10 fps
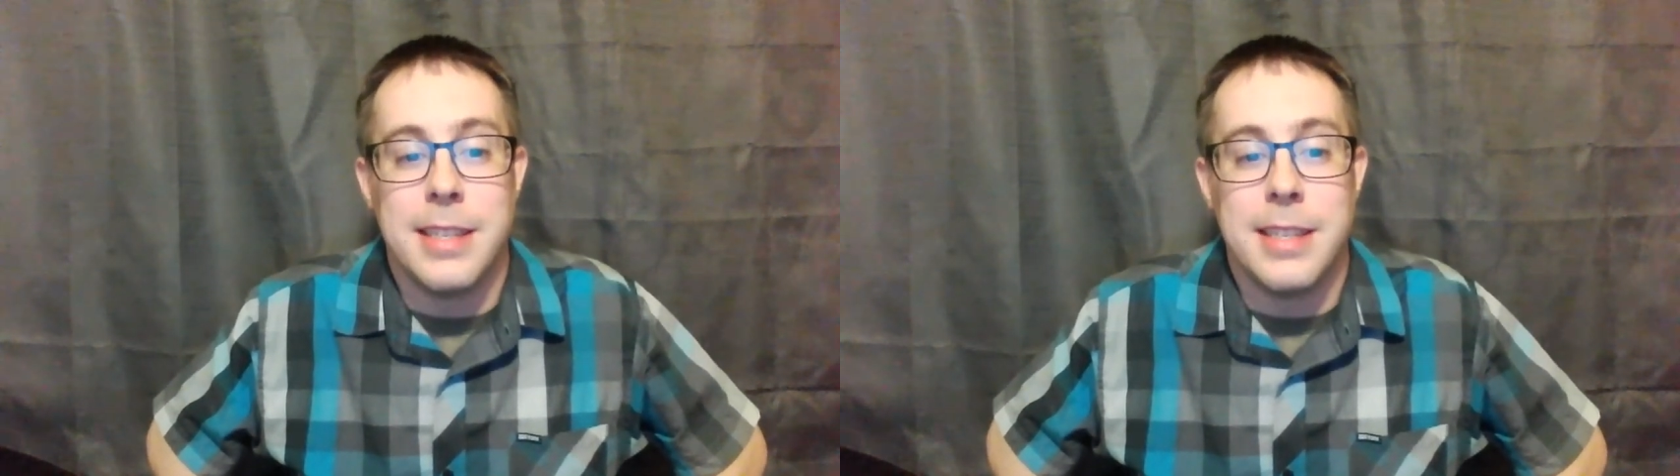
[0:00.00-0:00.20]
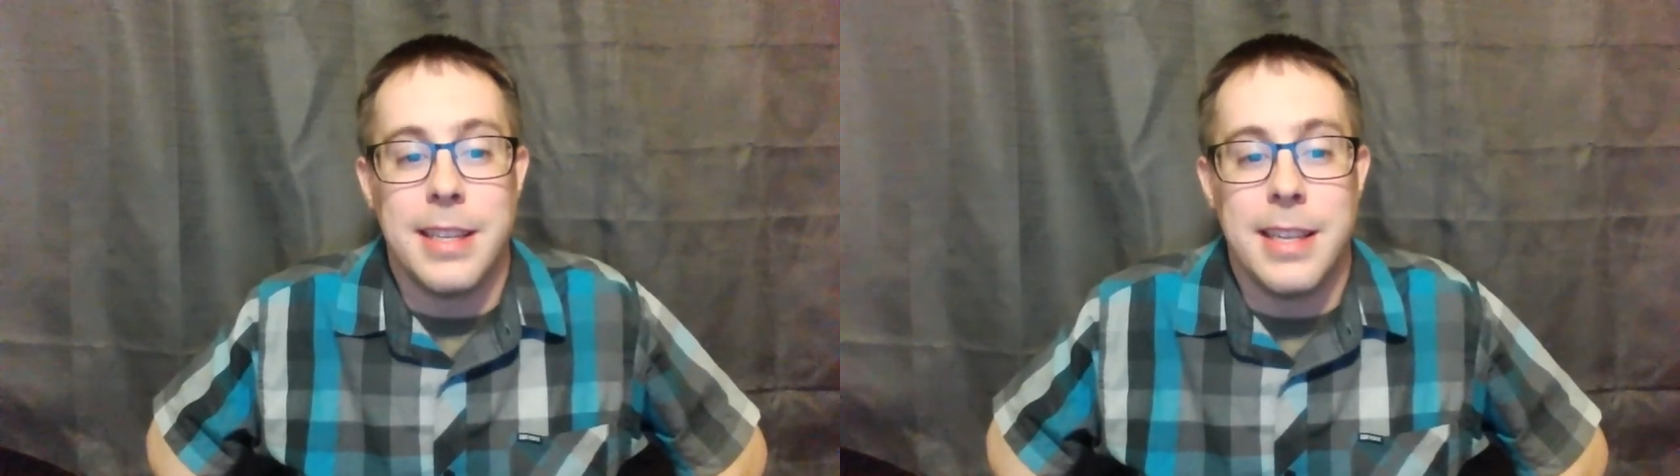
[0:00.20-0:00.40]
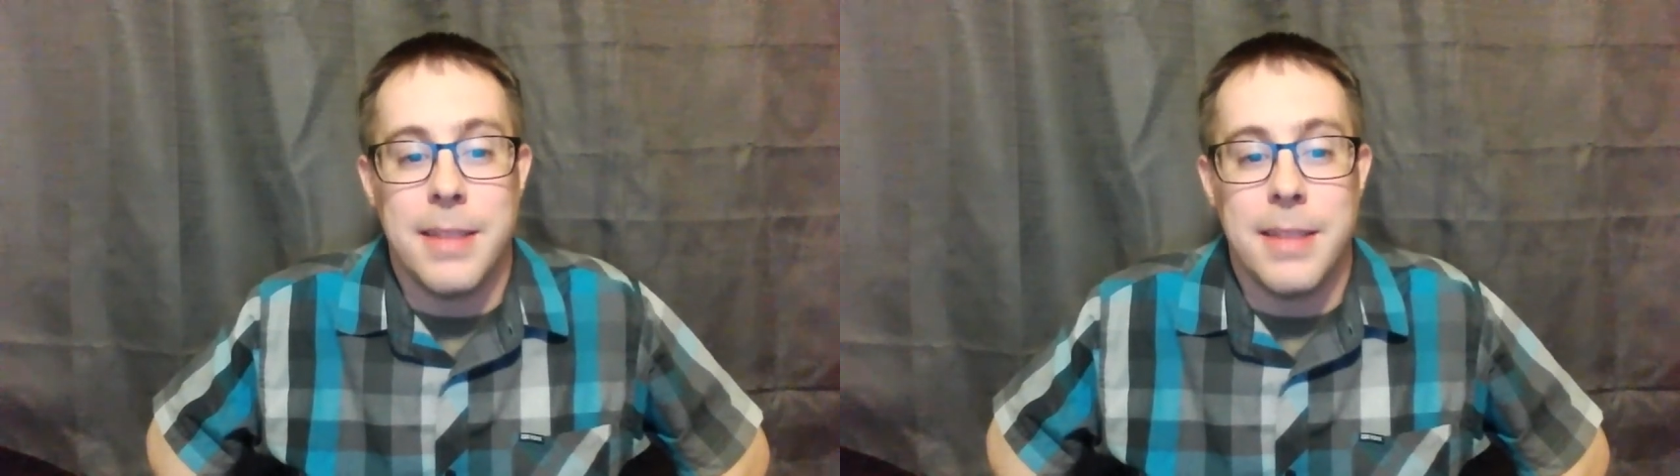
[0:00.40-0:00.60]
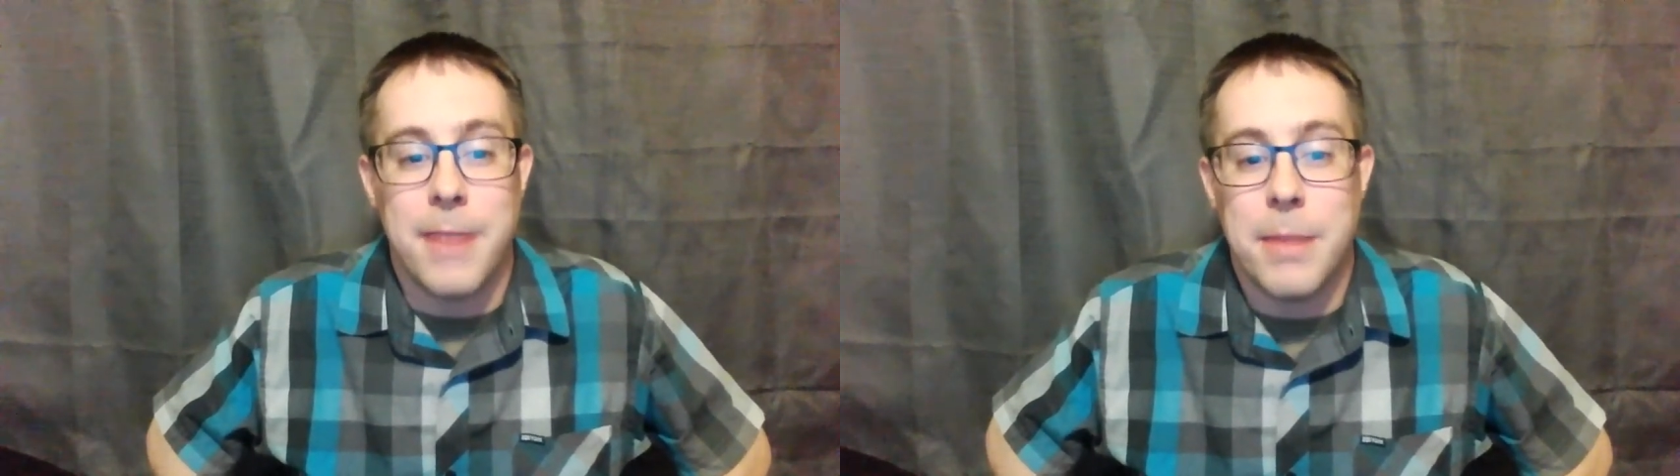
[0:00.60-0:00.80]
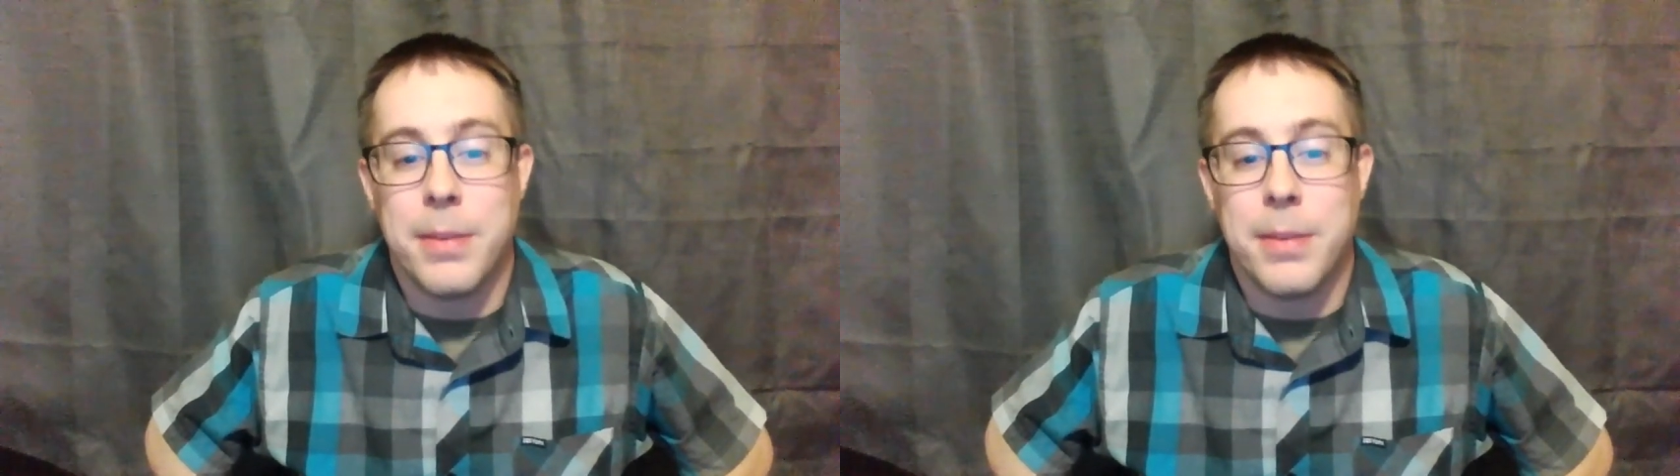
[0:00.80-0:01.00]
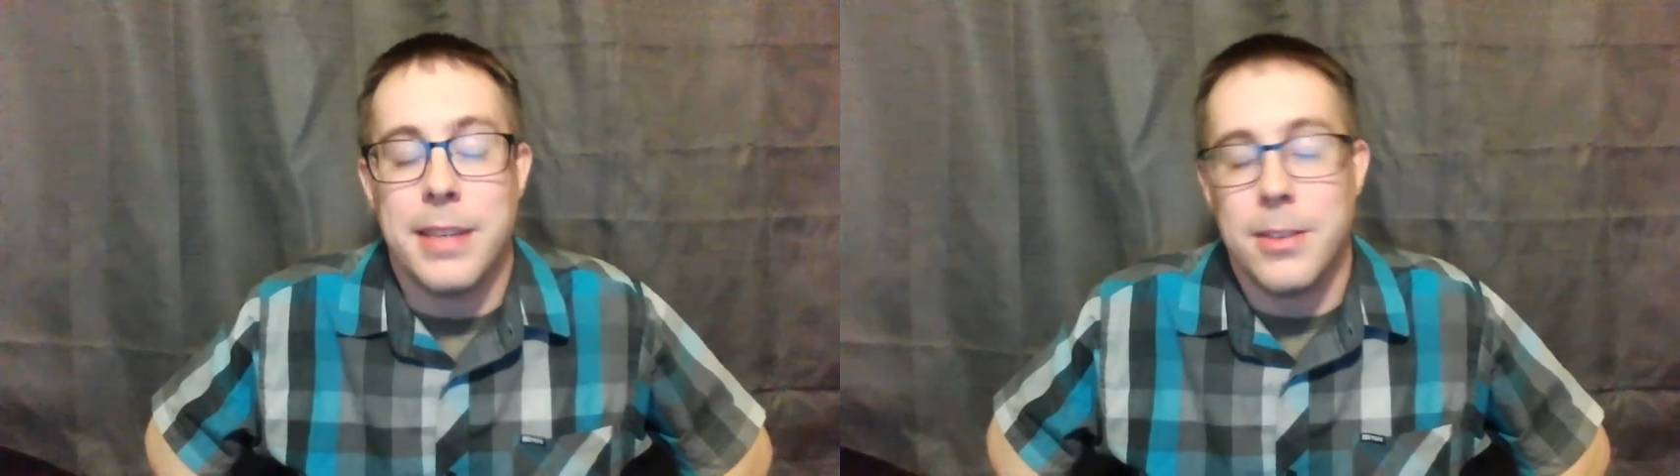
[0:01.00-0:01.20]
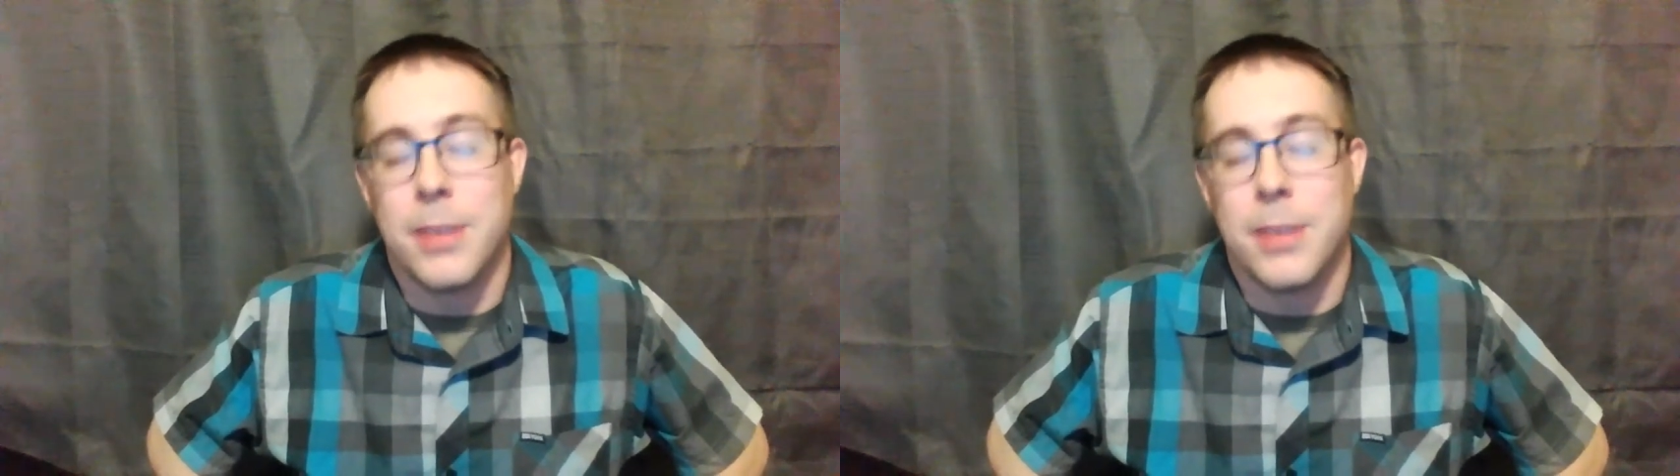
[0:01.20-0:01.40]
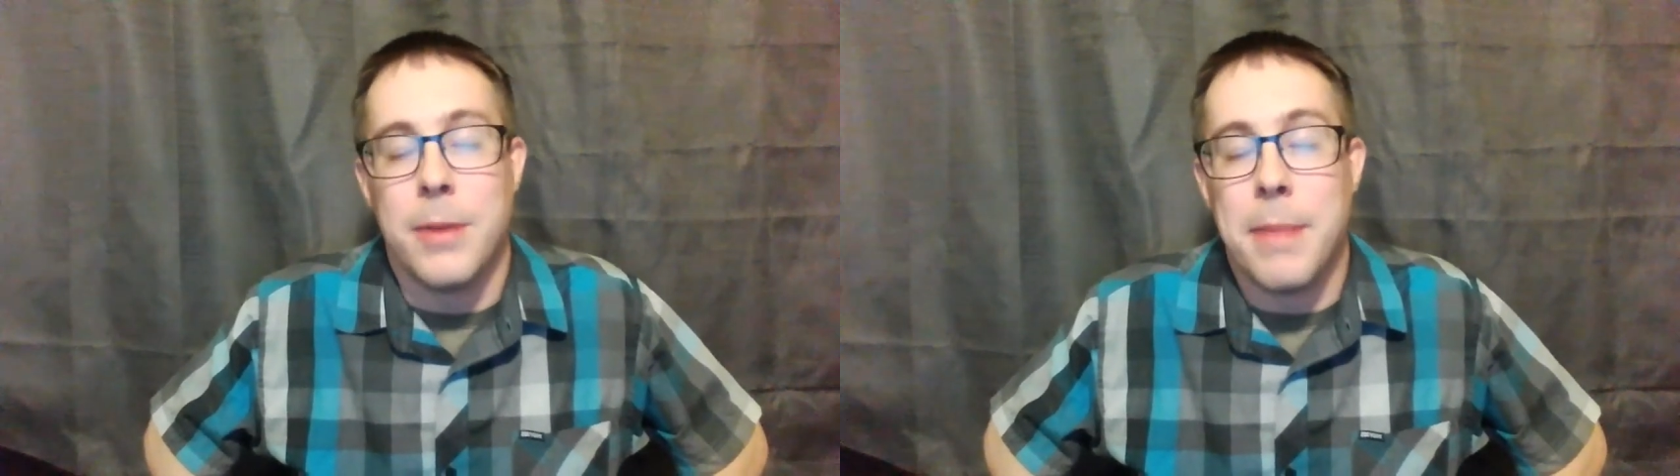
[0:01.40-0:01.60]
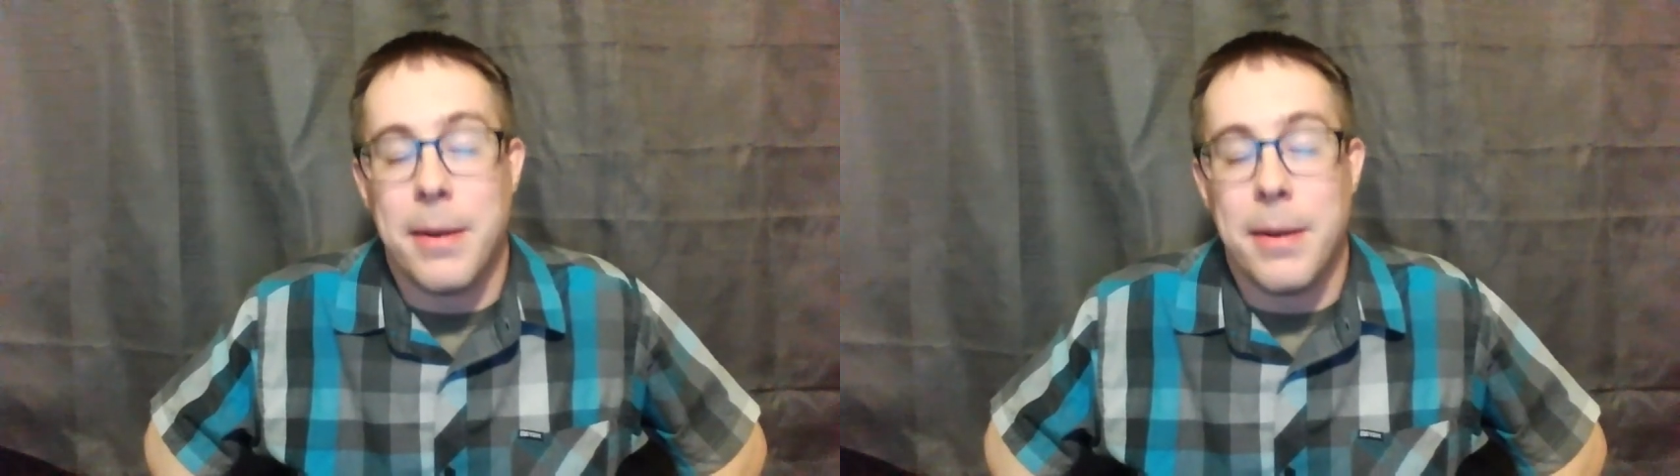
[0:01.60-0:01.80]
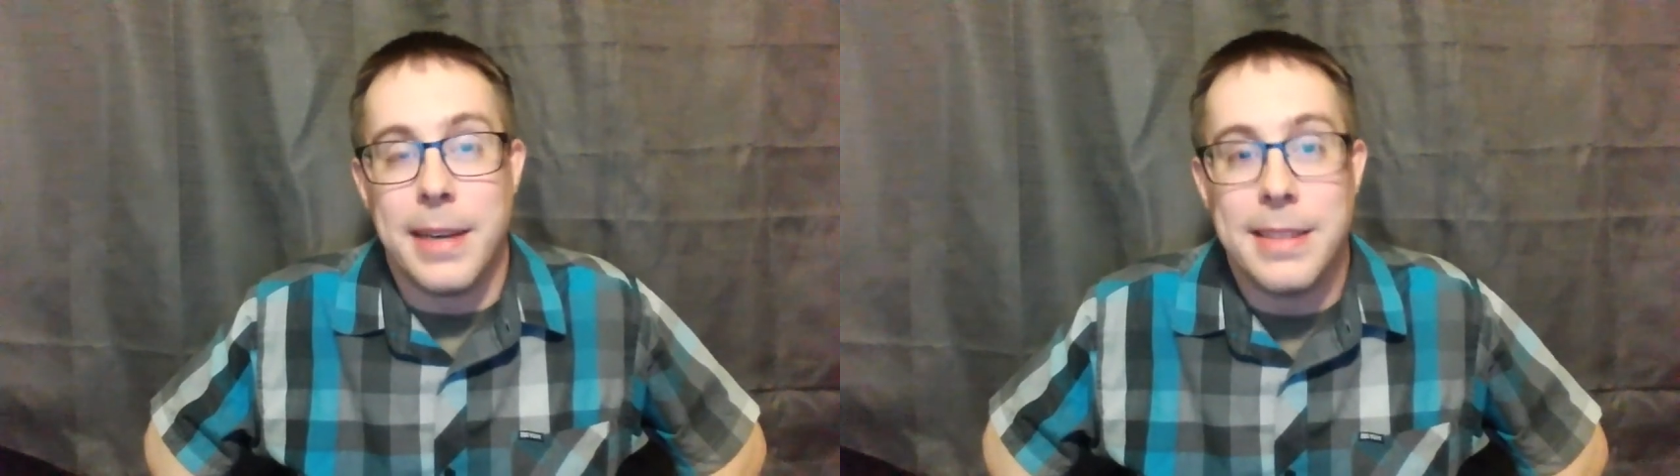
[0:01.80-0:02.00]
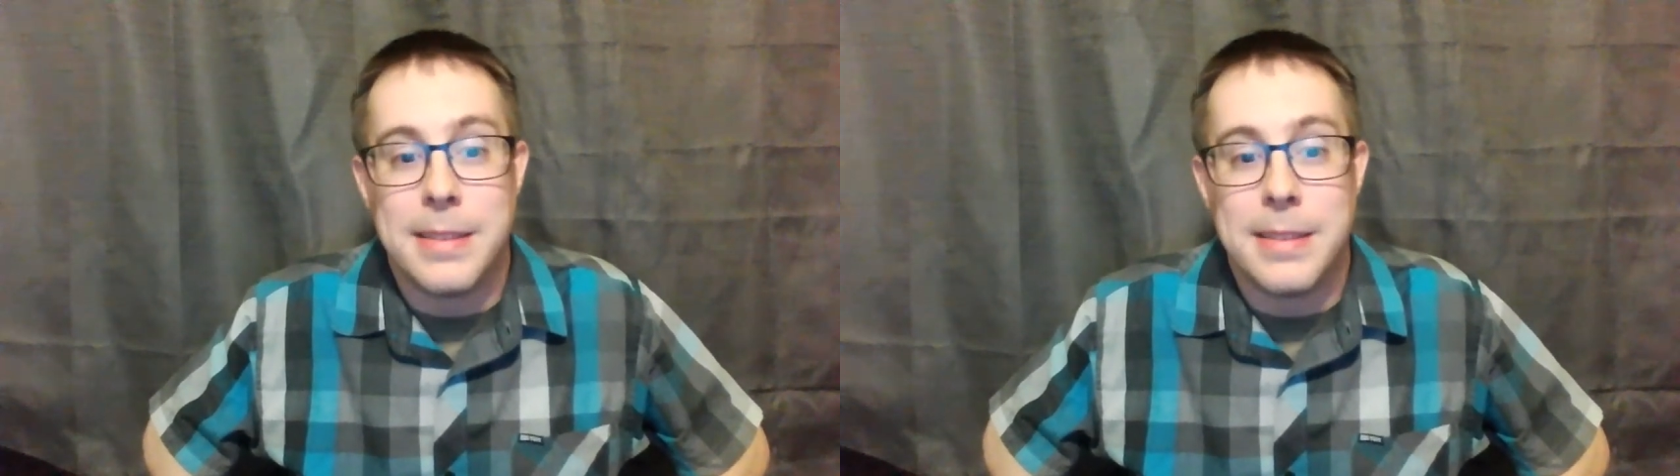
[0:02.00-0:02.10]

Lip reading: in the fine print took away my rights,